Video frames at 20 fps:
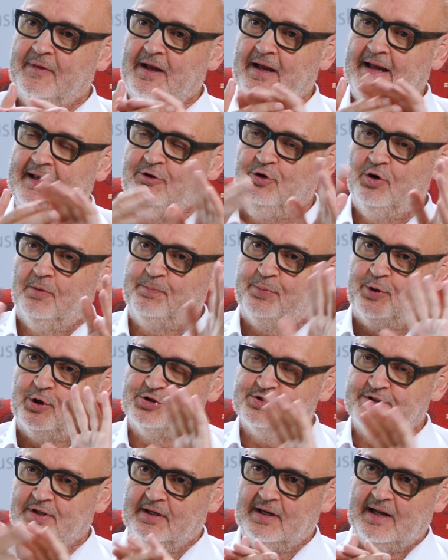In your
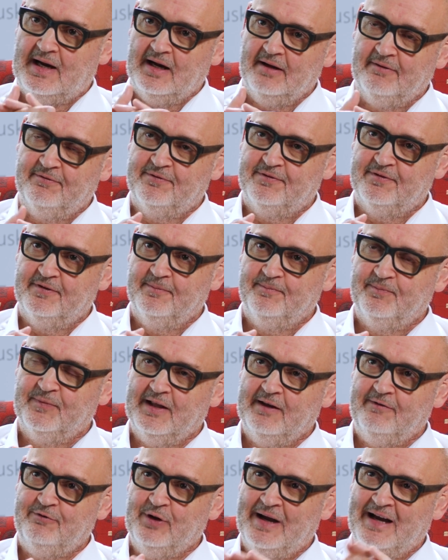personal life,
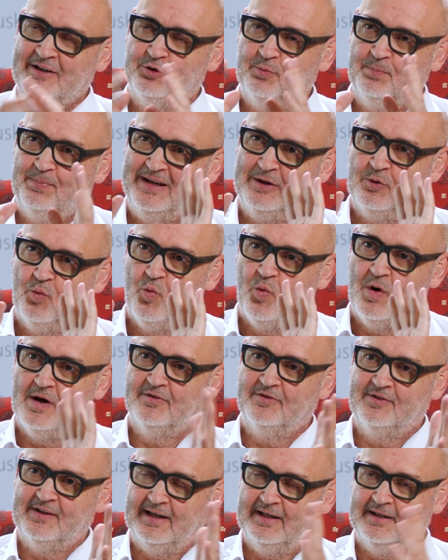if you had to pick
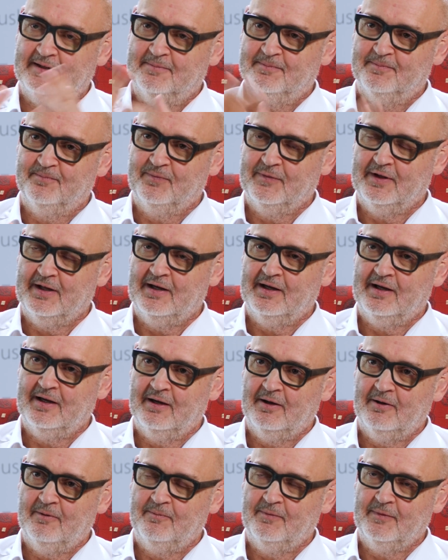one thing,
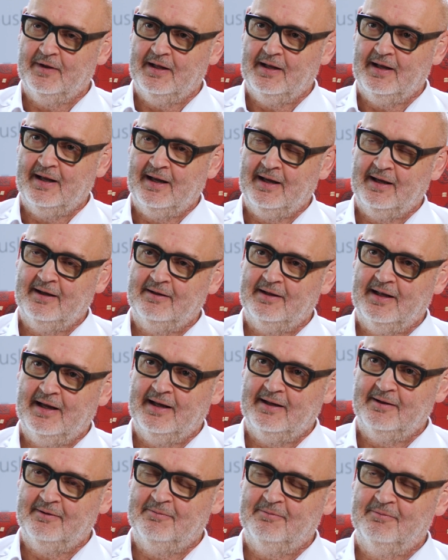
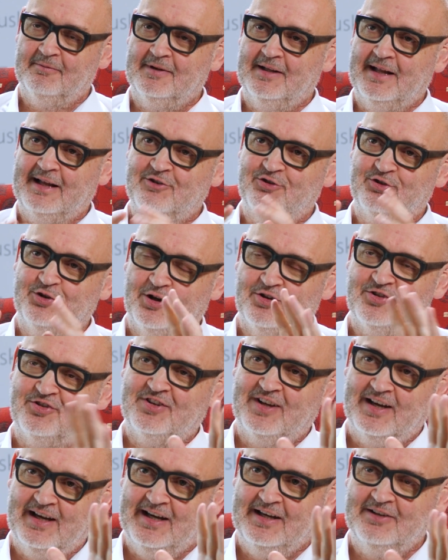and let's not
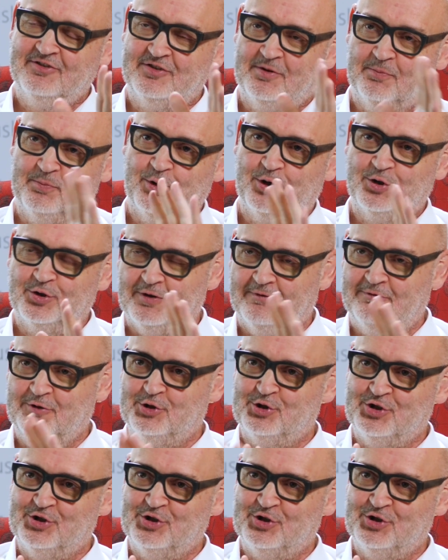say it's the birth of your